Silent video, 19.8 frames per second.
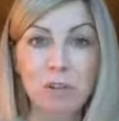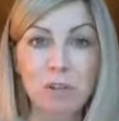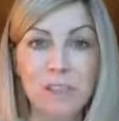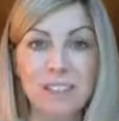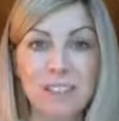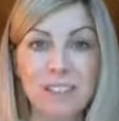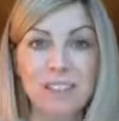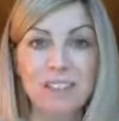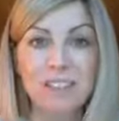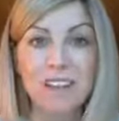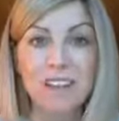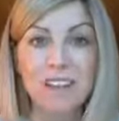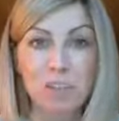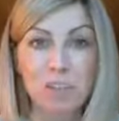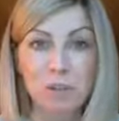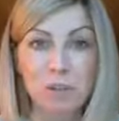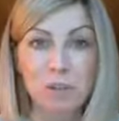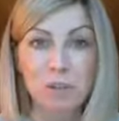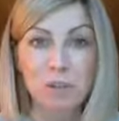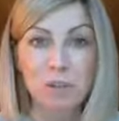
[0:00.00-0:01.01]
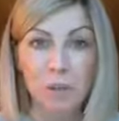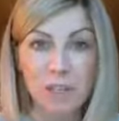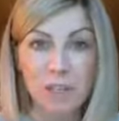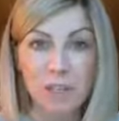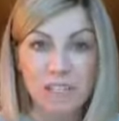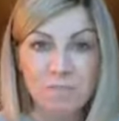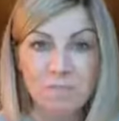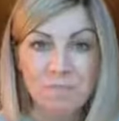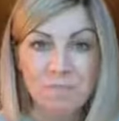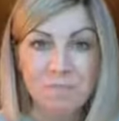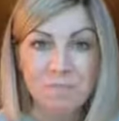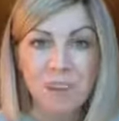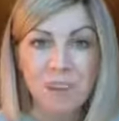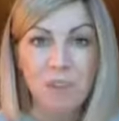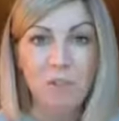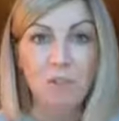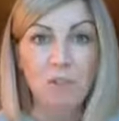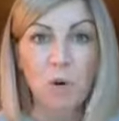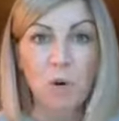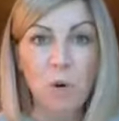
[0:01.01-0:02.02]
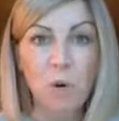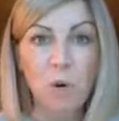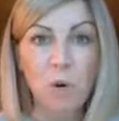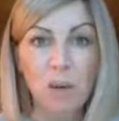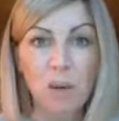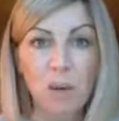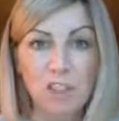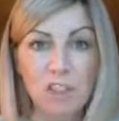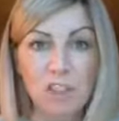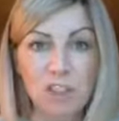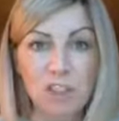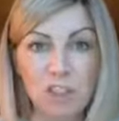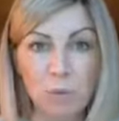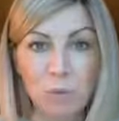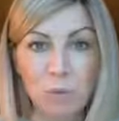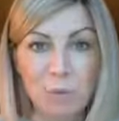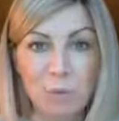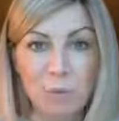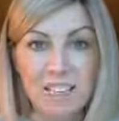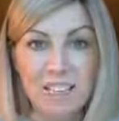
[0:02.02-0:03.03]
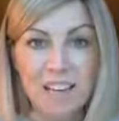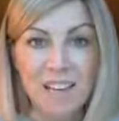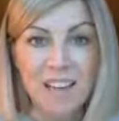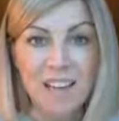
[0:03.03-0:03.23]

last Friday for International Women's Day,